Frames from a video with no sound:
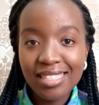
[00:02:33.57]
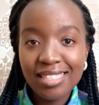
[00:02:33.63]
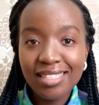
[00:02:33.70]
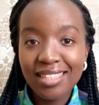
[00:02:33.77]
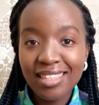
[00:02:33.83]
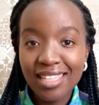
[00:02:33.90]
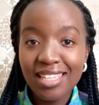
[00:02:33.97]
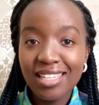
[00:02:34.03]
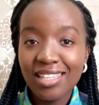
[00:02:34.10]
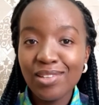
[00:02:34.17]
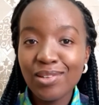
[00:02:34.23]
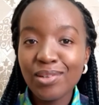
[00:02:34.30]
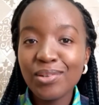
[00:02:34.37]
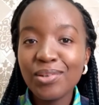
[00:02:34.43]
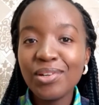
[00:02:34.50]
thing,
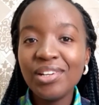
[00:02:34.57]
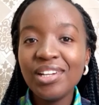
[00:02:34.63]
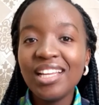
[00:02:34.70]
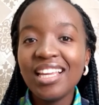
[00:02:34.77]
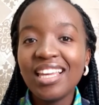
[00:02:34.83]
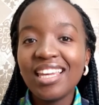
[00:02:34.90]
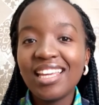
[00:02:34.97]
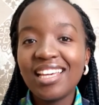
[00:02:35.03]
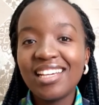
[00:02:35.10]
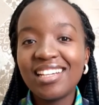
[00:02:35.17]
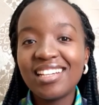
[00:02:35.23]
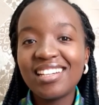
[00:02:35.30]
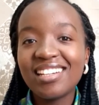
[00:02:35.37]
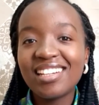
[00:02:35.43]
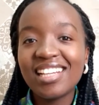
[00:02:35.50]
like
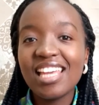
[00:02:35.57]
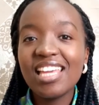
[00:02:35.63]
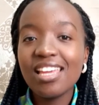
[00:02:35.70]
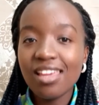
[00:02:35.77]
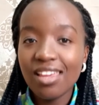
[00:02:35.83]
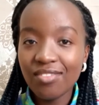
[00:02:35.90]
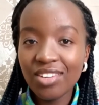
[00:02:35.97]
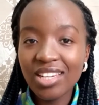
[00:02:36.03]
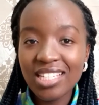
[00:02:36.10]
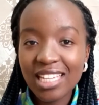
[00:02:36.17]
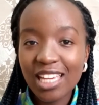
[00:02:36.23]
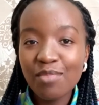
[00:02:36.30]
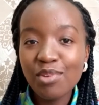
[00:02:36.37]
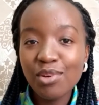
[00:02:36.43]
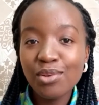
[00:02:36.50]
every time
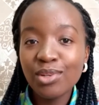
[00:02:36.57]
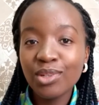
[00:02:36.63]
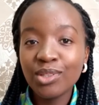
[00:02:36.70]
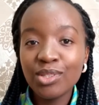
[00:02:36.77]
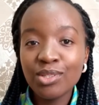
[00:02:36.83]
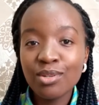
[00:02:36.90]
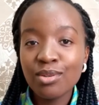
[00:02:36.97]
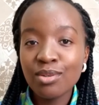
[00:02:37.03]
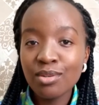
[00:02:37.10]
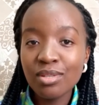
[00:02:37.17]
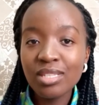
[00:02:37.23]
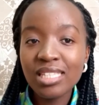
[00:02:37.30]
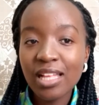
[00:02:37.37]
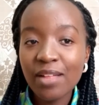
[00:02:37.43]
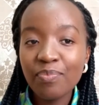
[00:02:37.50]
you go to do
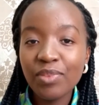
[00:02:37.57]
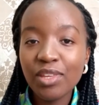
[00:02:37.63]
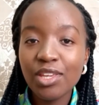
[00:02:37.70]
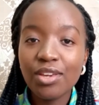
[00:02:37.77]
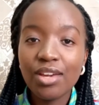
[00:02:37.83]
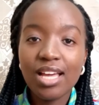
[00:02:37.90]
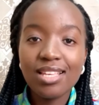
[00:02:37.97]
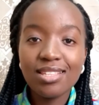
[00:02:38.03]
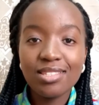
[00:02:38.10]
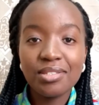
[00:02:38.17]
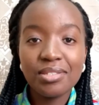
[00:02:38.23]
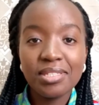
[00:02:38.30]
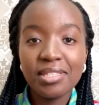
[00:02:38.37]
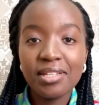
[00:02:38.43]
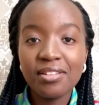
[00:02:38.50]
something, you ask
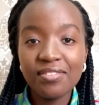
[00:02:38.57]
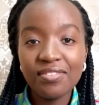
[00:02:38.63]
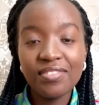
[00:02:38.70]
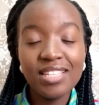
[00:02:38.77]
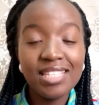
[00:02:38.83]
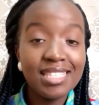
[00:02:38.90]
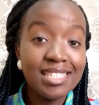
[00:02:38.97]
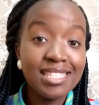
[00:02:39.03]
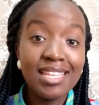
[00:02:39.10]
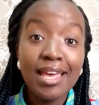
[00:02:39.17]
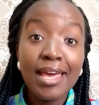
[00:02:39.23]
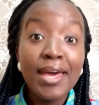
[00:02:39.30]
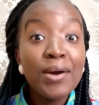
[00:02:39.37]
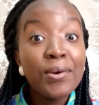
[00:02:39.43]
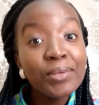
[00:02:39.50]
yourself, is
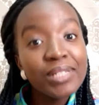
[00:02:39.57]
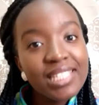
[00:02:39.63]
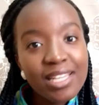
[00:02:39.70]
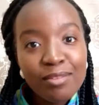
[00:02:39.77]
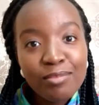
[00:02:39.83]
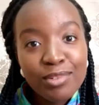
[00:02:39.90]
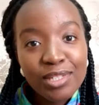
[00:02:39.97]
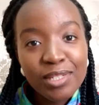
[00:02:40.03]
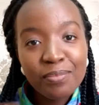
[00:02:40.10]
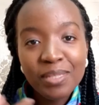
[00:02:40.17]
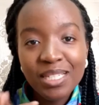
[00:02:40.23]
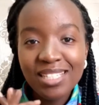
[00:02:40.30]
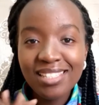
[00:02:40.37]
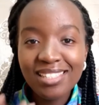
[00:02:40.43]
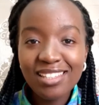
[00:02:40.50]
what I'm doing
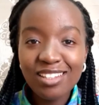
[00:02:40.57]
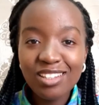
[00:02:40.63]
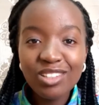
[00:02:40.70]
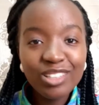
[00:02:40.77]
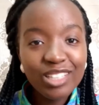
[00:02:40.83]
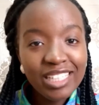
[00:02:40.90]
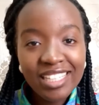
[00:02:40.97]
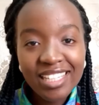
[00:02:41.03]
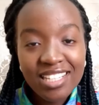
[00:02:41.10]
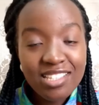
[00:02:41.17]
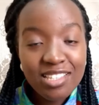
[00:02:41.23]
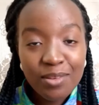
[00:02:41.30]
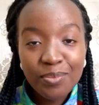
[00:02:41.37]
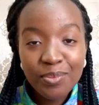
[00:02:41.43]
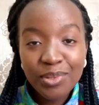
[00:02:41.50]
pleasing God? As a
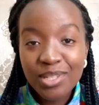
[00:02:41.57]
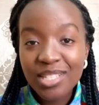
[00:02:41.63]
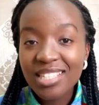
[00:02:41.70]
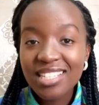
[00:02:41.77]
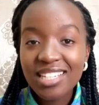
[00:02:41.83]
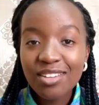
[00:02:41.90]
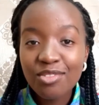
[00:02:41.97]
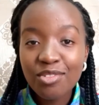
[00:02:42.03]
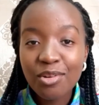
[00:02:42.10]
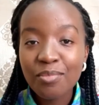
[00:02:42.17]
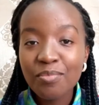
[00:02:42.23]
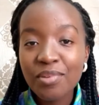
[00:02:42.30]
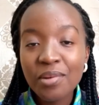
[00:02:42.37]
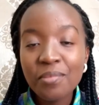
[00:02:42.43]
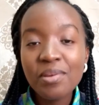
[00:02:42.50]
poster from
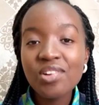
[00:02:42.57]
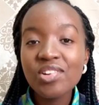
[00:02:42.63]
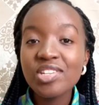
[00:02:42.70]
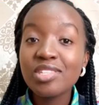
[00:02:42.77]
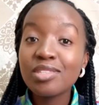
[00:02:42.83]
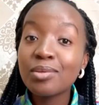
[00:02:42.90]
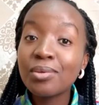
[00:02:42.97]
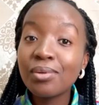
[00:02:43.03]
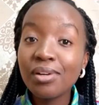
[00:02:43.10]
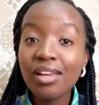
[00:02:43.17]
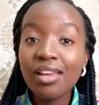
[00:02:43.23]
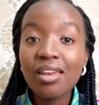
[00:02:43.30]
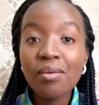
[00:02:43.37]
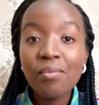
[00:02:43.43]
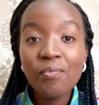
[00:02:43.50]
primary
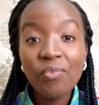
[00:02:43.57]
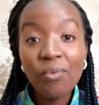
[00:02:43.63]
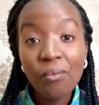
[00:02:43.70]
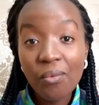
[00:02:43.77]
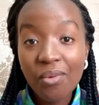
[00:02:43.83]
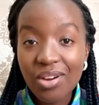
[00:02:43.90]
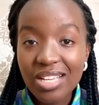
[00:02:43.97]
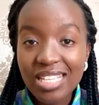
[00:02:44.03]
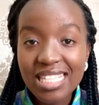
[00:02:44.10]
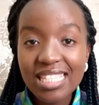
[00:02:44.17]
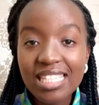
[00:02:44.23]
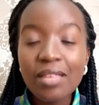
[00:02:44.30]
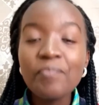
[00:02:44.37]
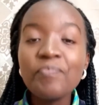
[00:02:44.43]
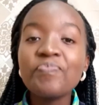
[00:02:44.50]
school was.
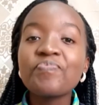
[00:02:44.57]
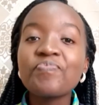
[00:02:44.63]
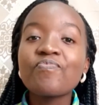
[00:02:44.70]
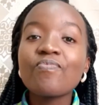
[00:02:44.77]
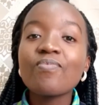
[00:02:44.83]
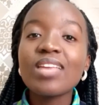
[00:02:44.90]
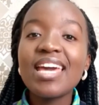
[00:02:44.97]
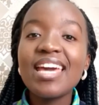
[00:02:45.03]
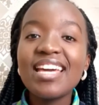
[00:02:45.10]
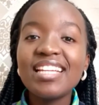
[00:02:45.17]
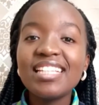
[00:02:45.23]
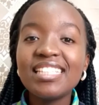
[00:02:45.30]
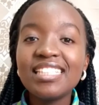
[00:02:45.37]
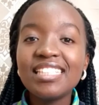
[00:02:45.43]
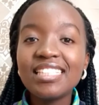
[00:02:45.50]

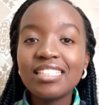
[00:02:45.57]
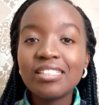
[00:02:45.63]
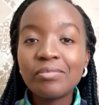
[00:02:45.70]
And